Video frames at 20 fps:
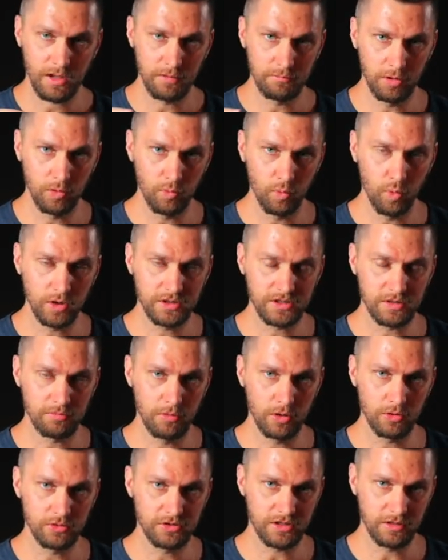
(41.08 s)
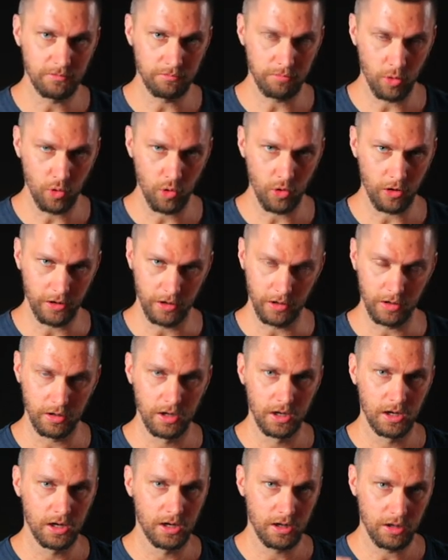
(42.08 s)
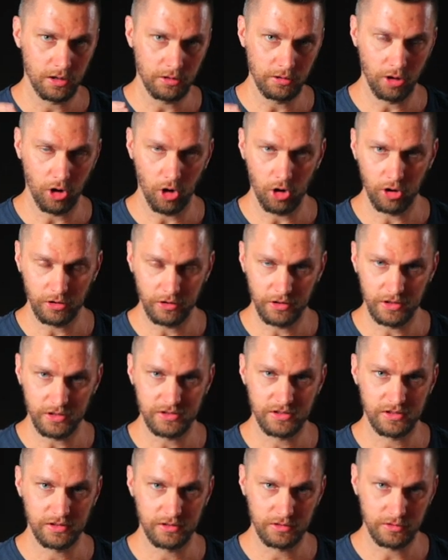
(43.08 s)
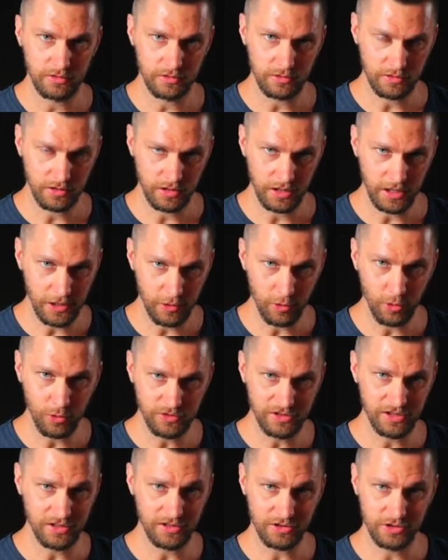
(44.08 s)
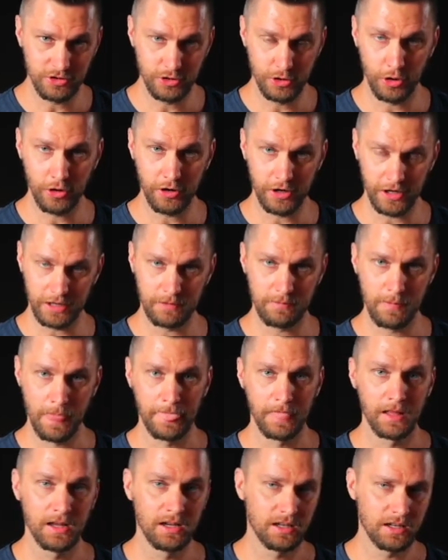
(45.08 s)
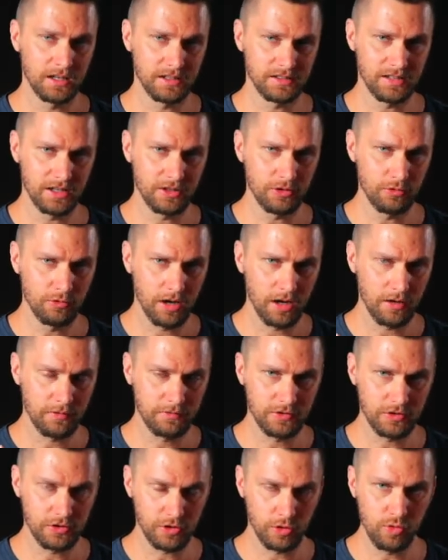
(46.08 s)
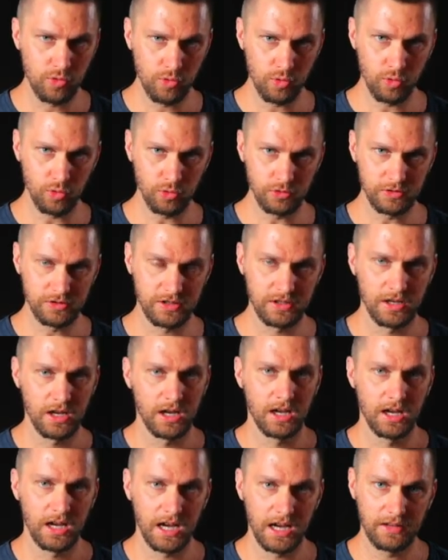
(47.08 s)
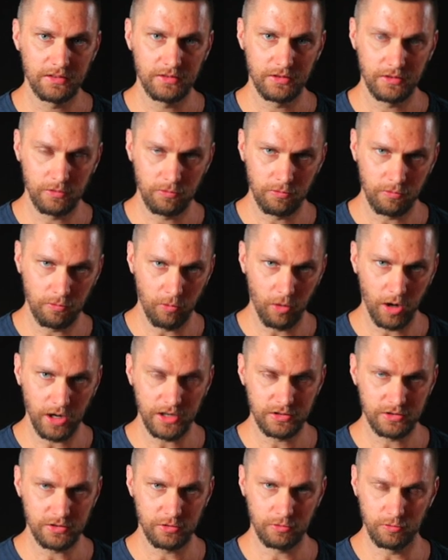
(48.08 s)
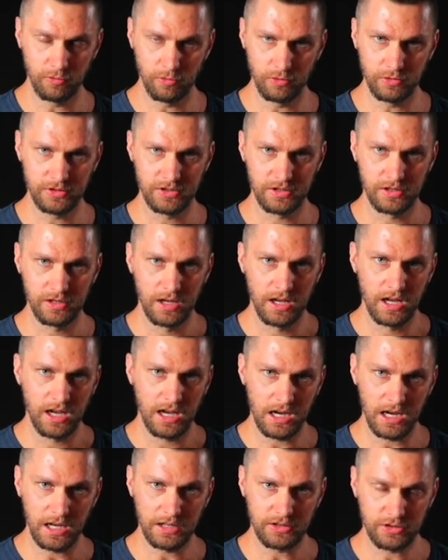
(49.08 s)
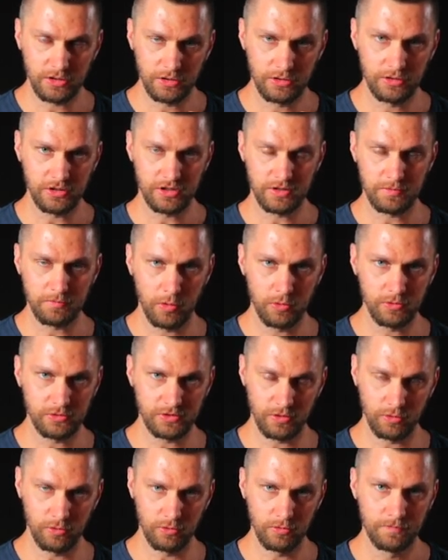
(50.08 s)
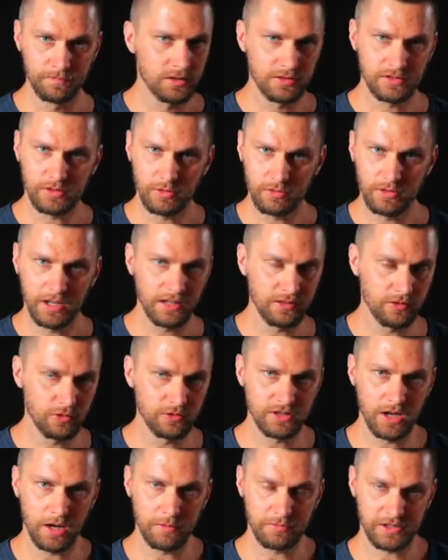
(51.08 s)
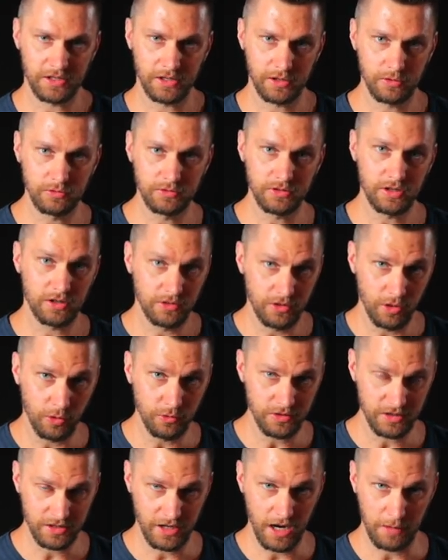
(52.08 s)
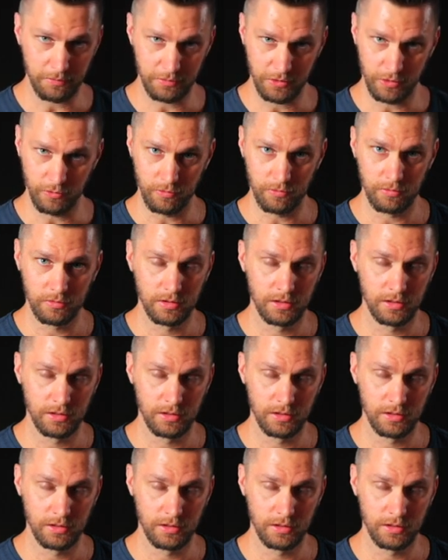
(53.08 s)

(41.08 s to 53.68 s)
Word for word: But what's most important along this hero's journey is that you have tools and the right tools at your disposal so that those obstacles don't stop you.